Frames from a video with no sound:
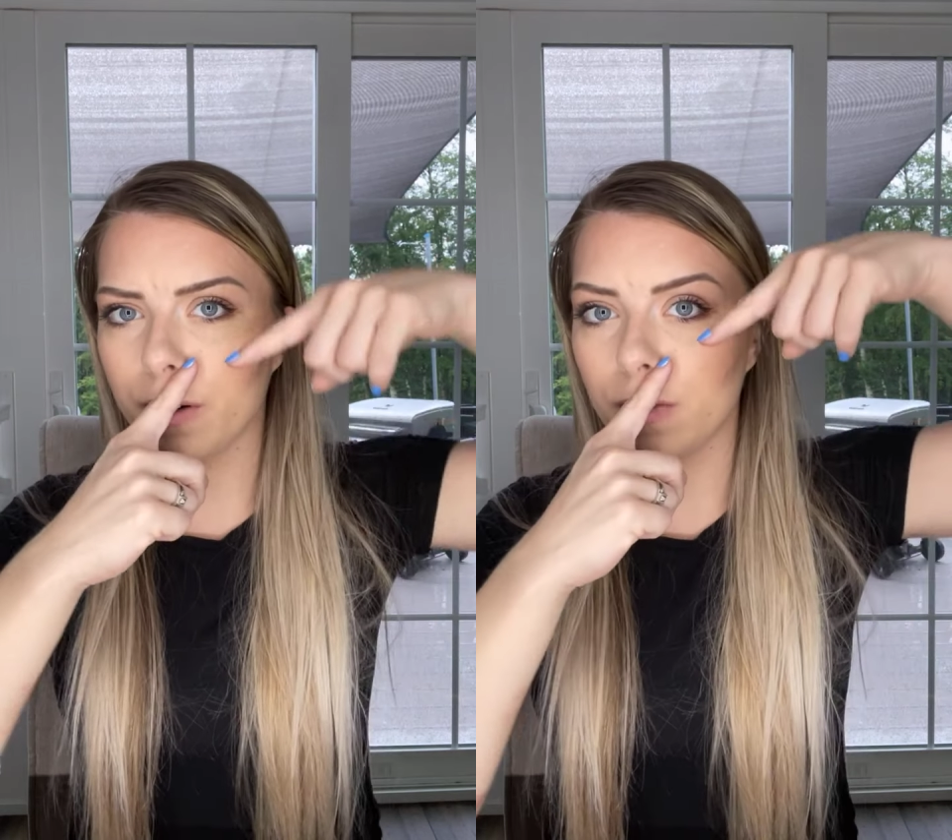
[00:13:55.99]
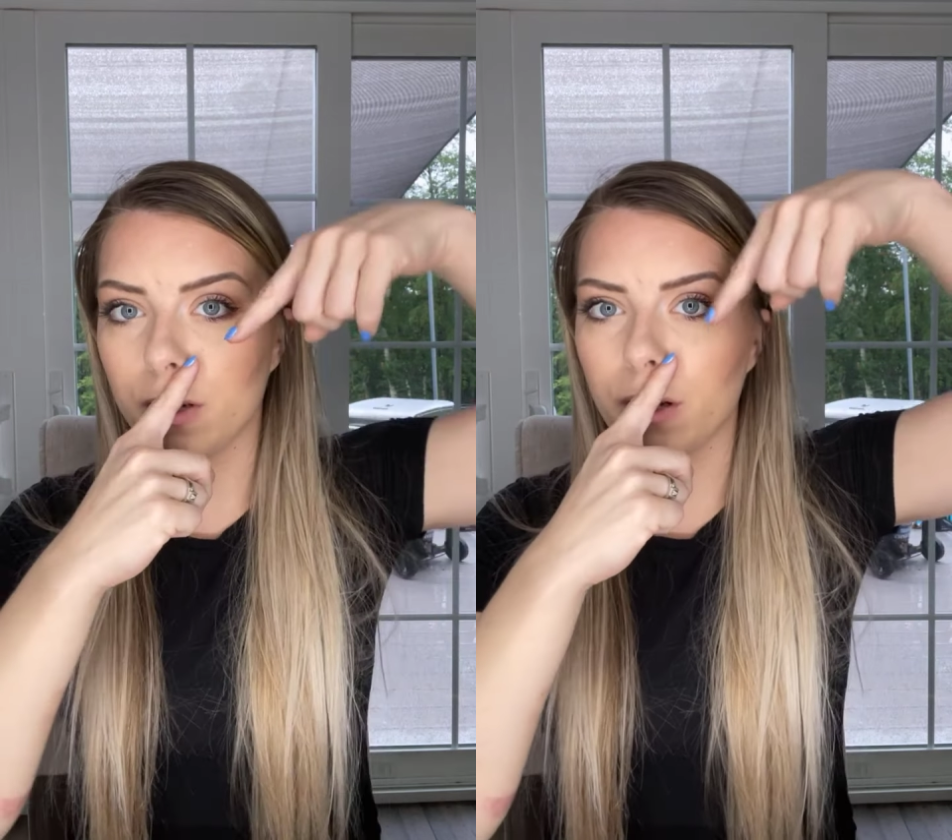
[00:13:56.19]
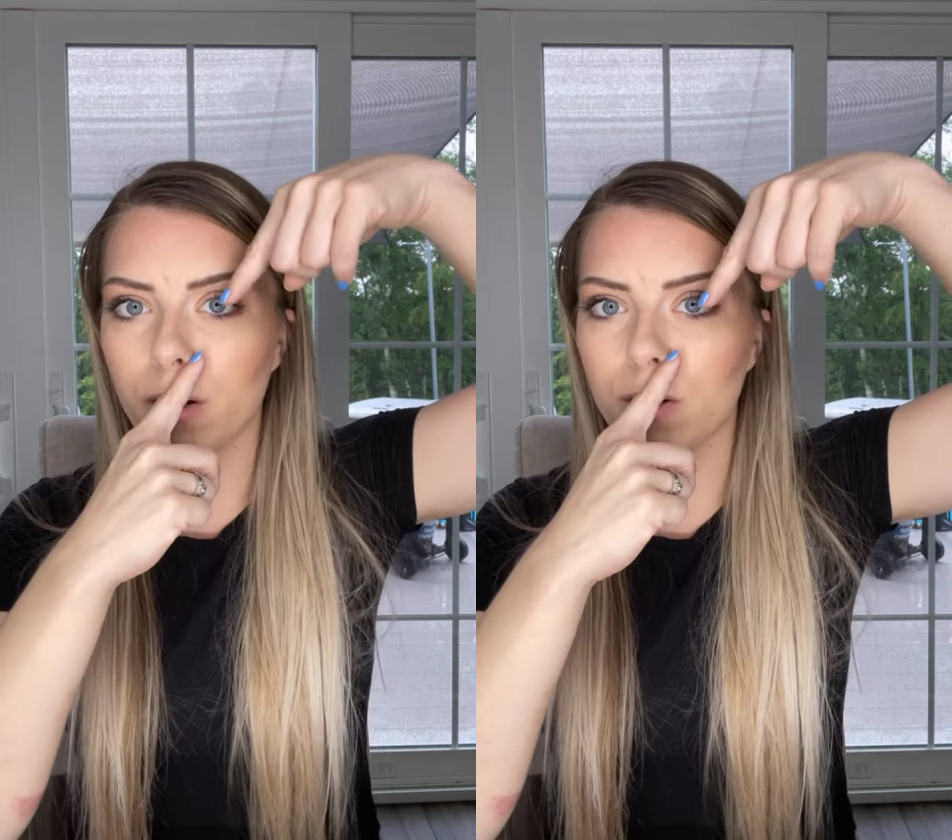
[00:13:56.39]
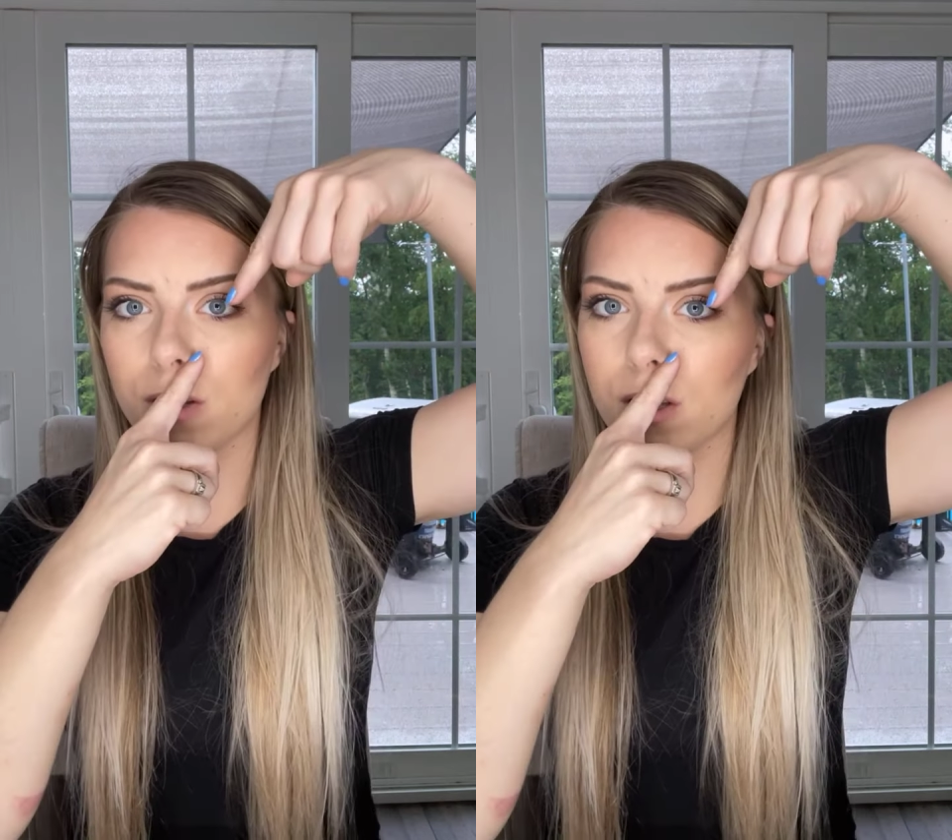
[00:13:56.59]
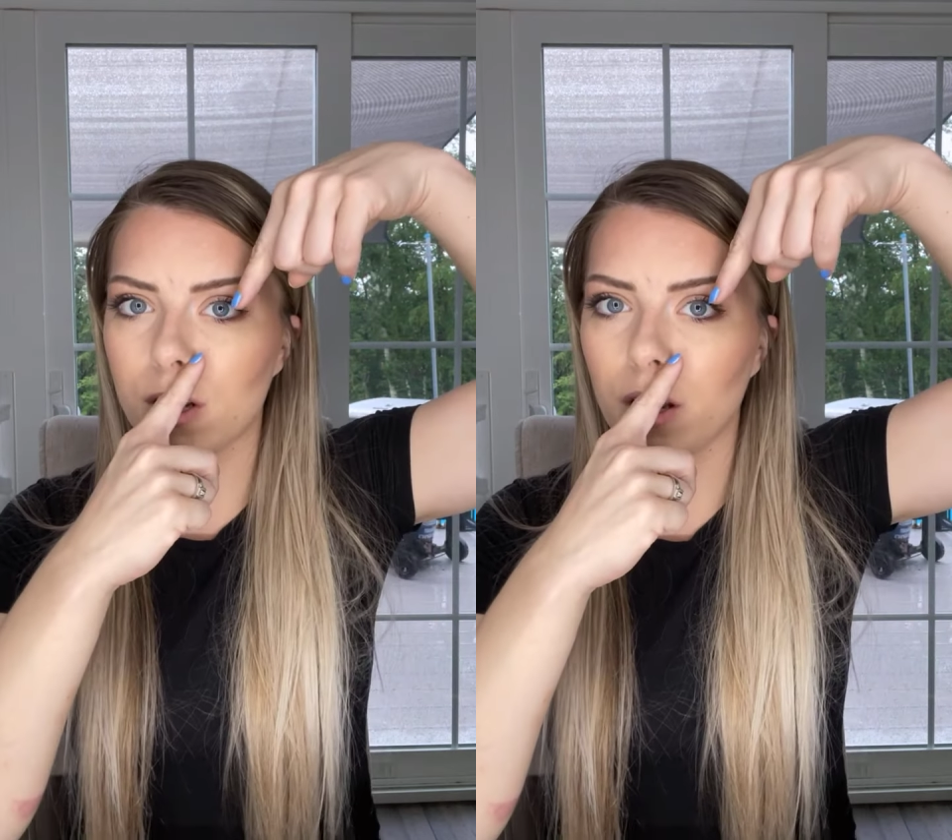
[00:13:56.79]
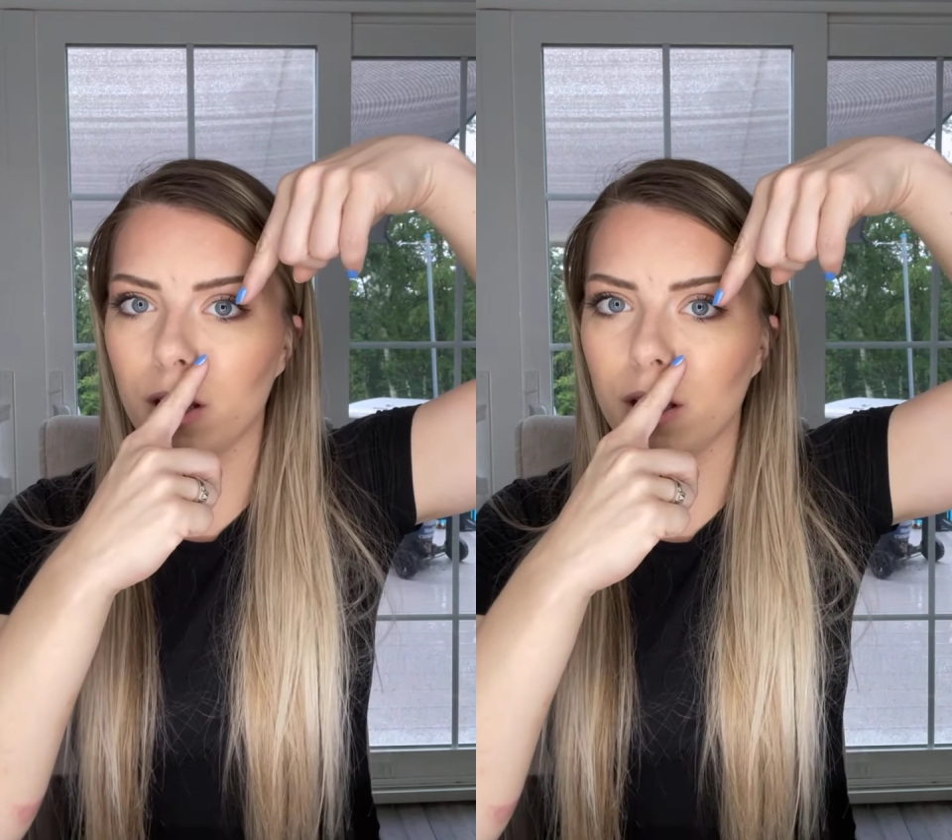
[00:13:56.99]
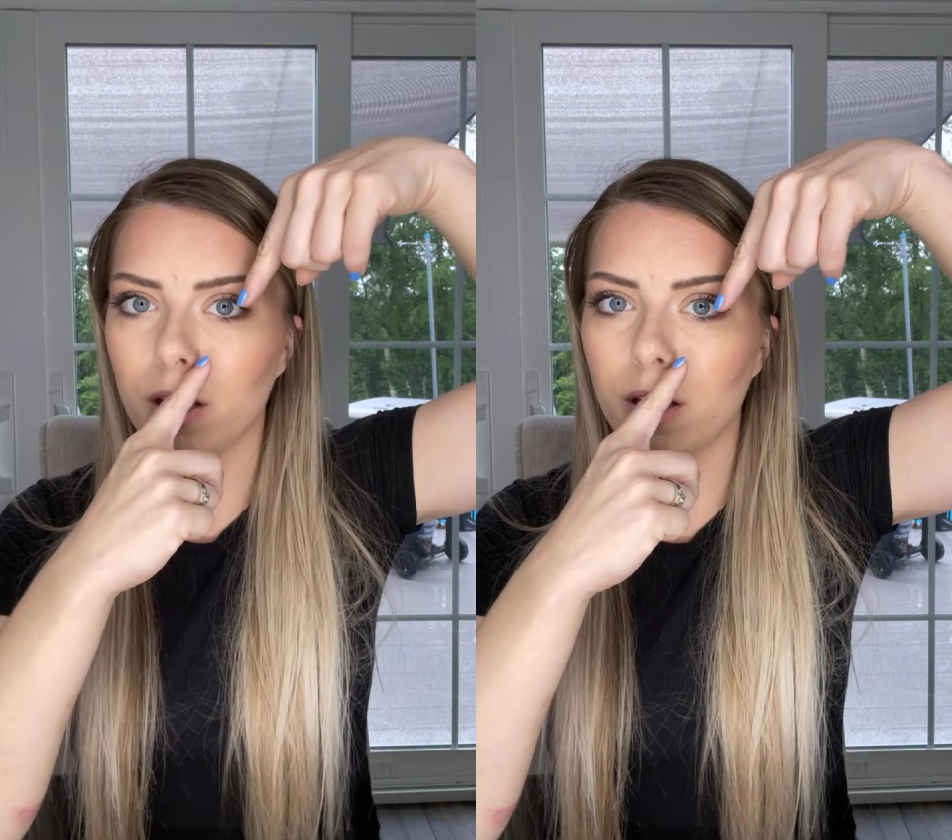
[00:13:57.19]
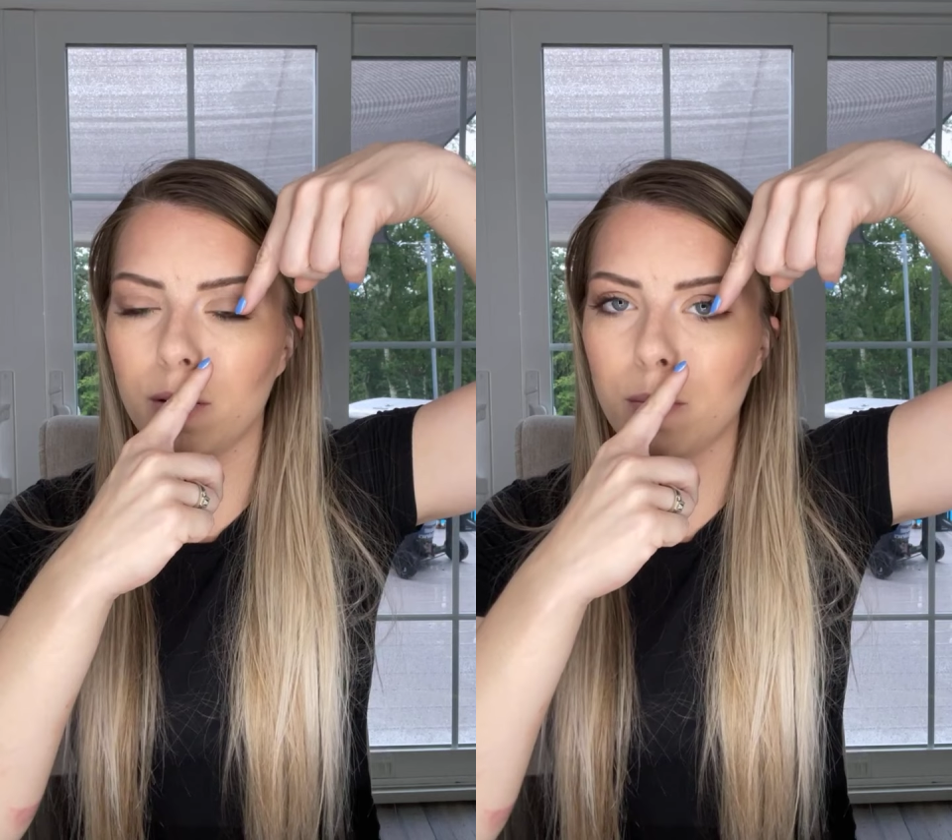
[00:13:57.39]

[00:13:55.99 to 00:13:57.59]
of the nose to